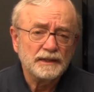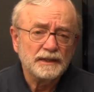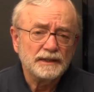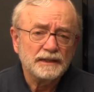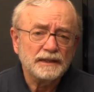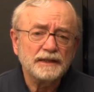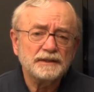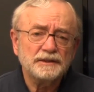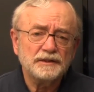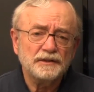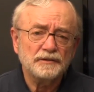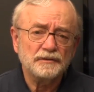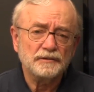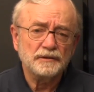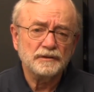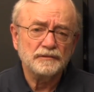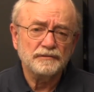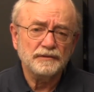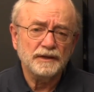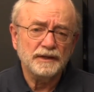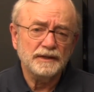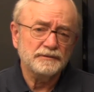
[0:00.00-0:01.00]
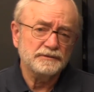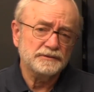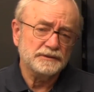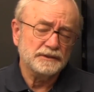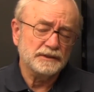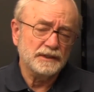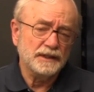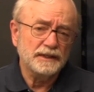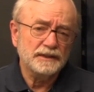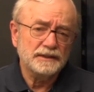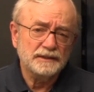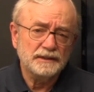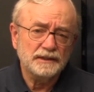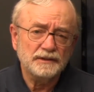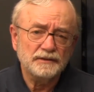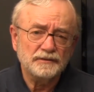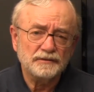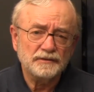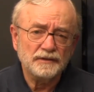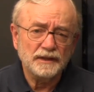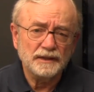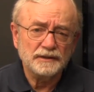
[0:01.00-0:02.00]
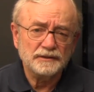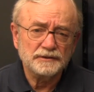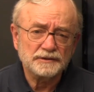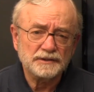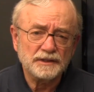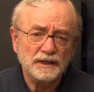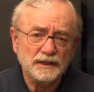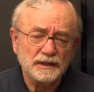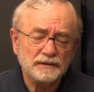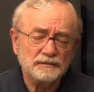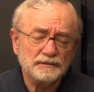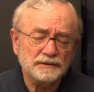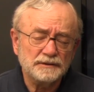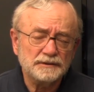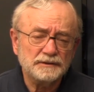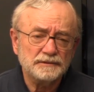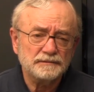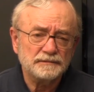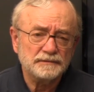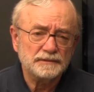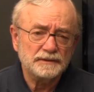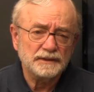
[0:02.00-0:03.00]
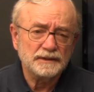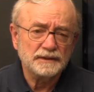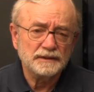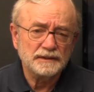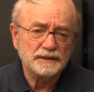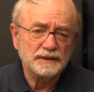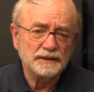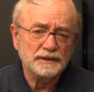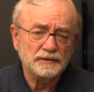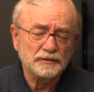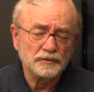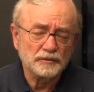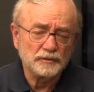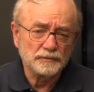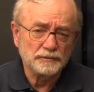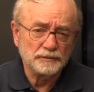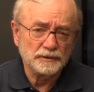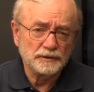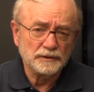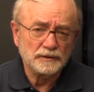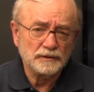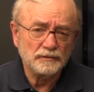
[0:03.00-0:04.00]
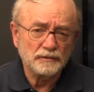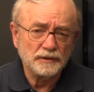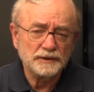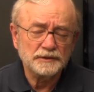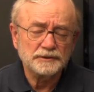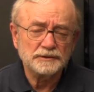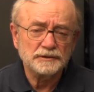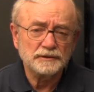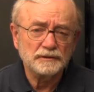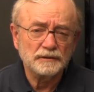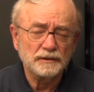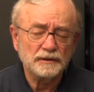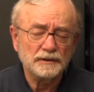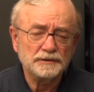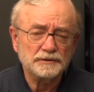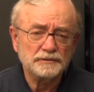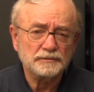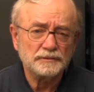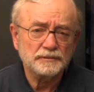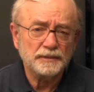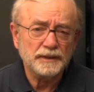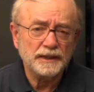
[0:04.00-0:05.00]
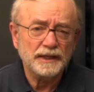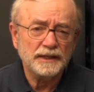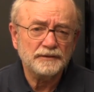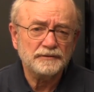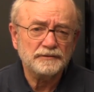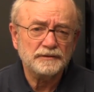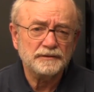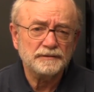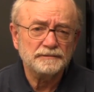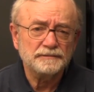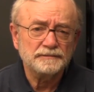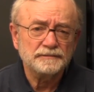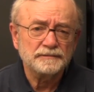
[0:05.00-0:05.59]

1935 was the 19th Zionist Congress. Then the Nuremberg racial laws were passed.